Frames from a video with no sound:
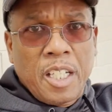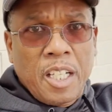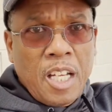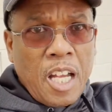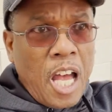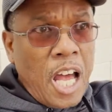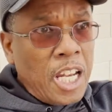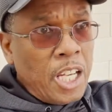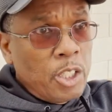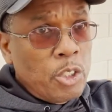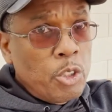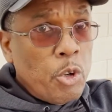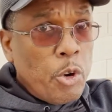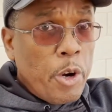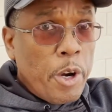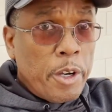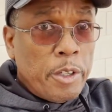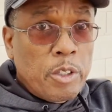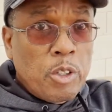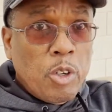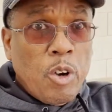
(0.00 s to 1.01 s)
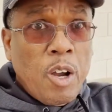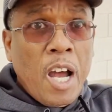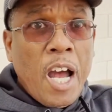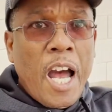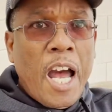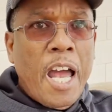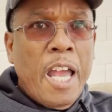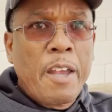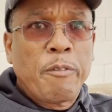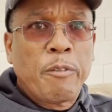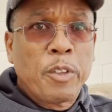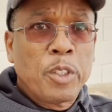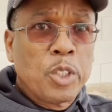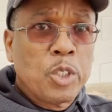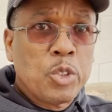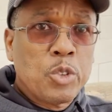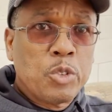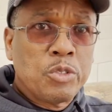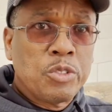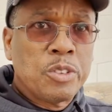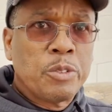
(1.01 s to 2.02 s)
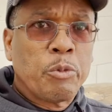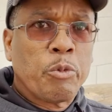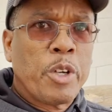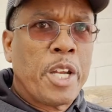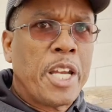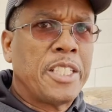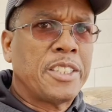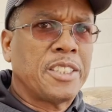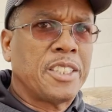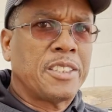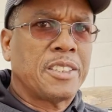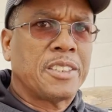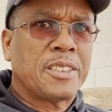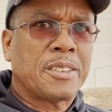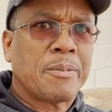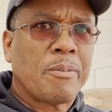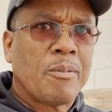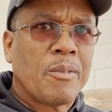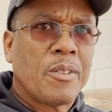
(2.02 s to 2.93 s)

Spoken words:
allegorical, highfalutin races.